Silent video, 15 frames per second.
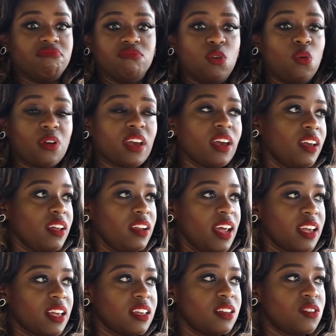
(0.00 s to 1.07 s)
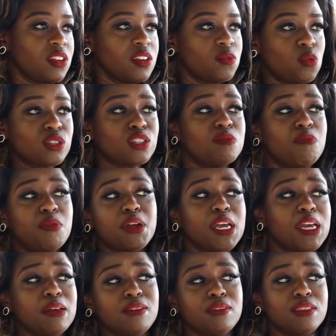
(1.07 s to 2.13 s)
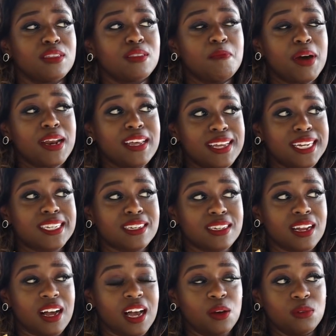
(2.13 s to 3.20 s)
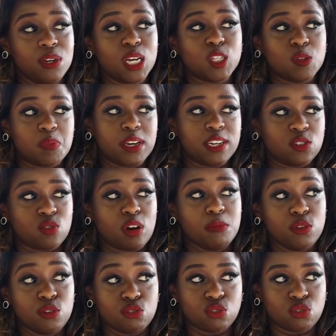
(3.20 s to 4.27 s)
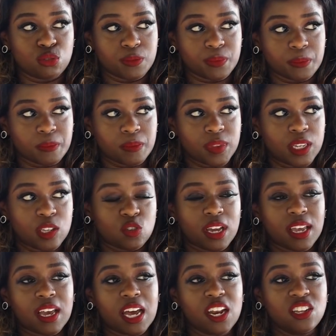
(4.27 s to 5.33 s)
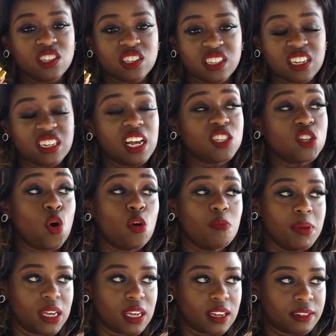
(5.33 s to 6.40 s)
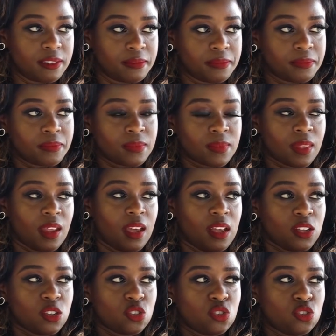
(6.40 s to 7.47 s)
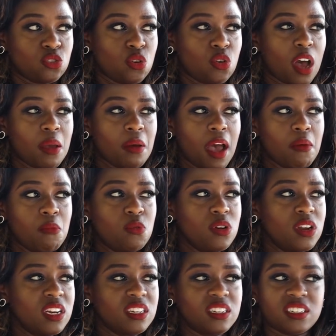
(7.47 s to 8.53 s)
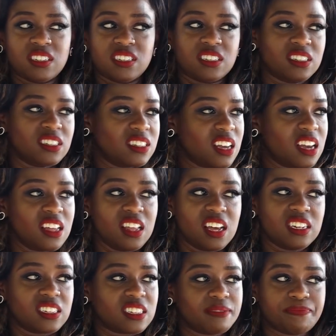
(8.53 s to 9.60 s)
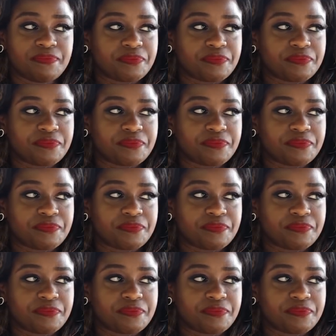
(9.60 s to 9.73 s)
okay. Like it wasn't bringing the money that I would expect or I'm used to. So I kind of just did it as a hobby. So I wouldn't say that